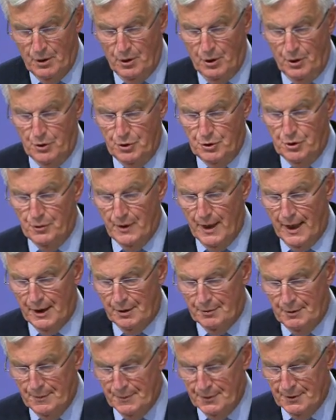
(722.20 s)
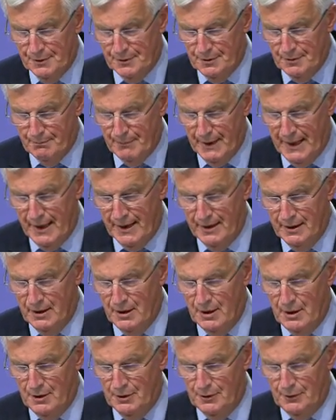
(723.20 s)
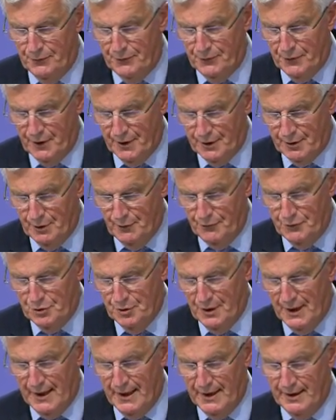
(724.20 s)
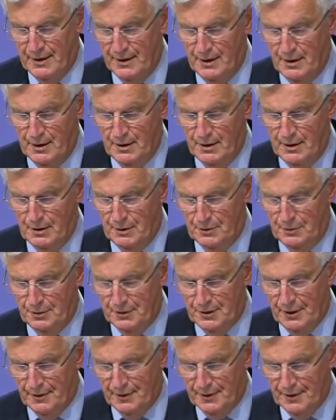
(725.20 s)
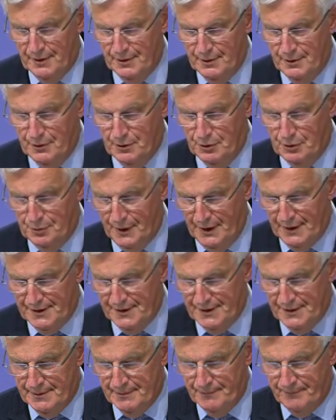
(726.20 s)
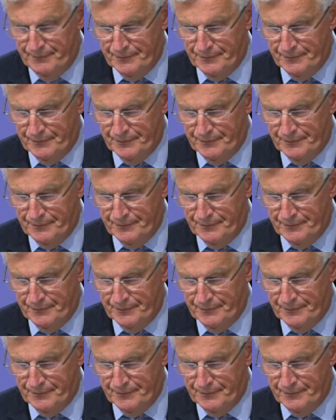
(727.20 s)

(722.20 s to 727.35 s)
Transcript: a new agreement by the 1st of July 2020.